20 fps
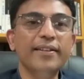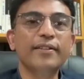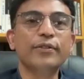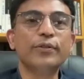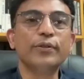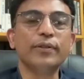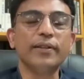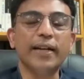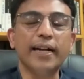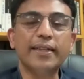
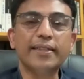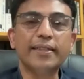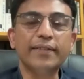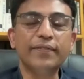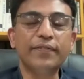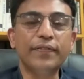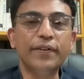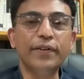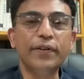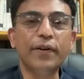So that's a
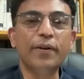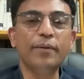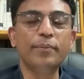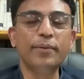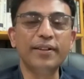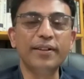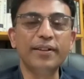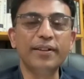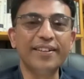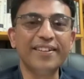
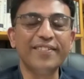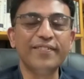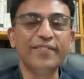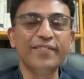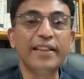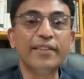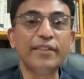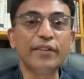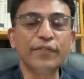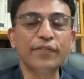phenomenal
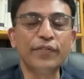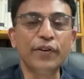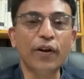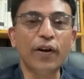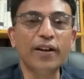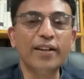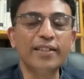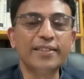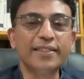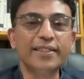wealth of
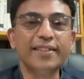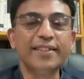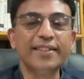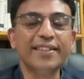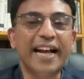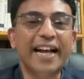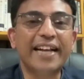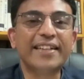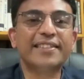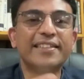knowledge, and
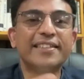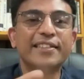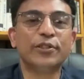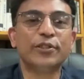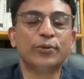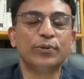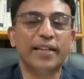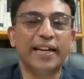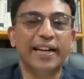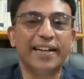the access
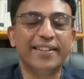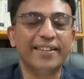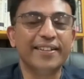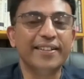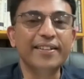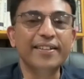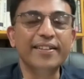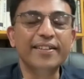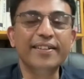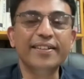to that
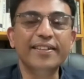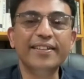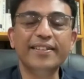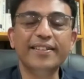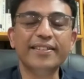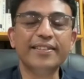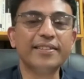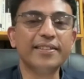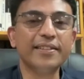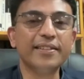
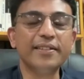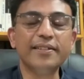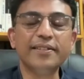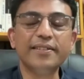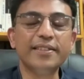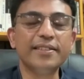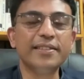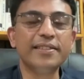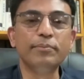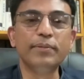is
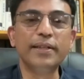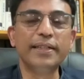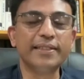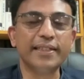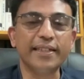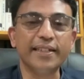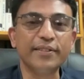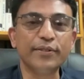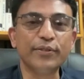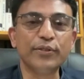just
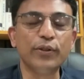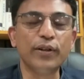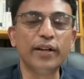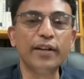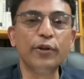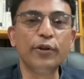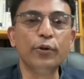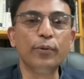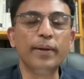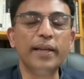amazing. So, and
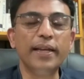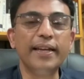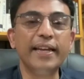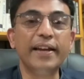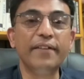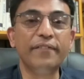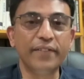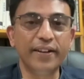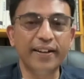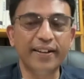you've been
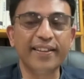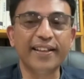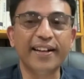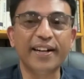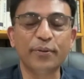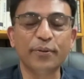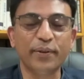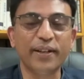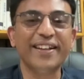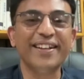gifted
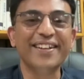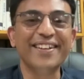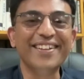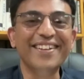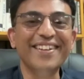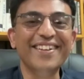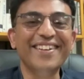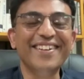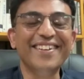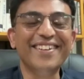that way
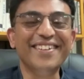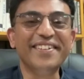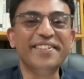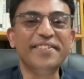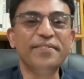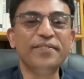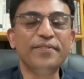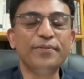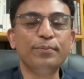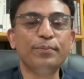
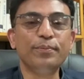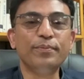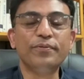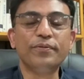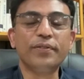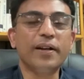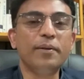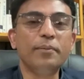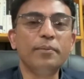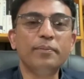
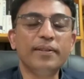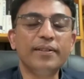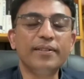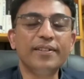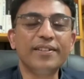from